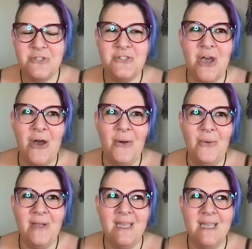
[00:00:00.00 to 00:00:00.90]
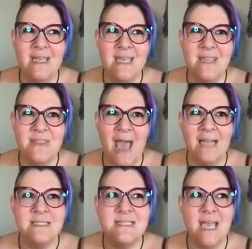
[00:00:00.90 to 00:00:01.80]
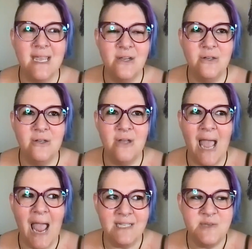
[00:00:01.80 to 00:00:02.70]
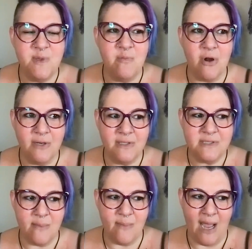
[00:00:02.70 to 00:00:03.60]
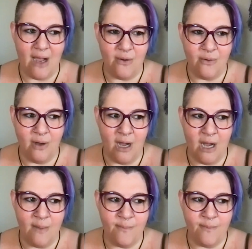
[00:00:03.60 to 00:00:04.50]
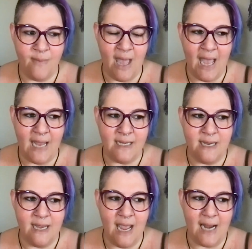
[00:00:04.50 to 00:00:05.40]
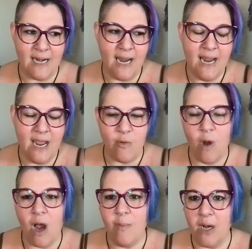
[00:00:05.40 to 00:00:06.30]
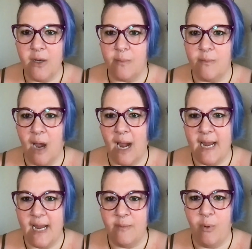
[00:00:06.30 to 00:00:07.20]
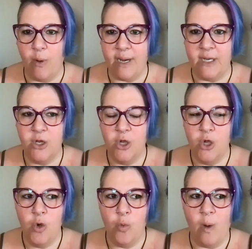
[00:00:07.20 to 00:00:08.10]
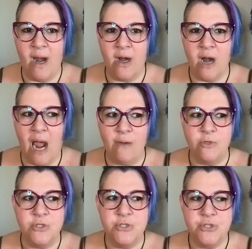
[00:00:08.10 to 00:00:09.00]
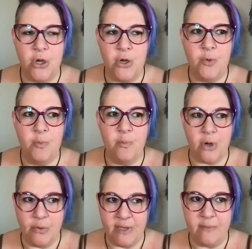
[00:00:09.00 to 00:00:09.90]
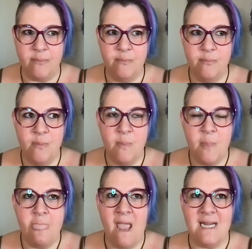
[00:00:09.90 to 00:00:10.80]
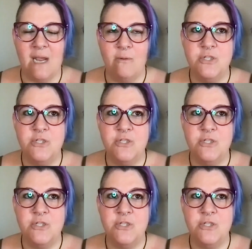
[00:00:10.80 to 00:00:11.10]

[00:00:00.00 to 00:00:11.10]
So that cycle had to be broken somehow. And I hit rock bottom. I hit a point where I was so broken and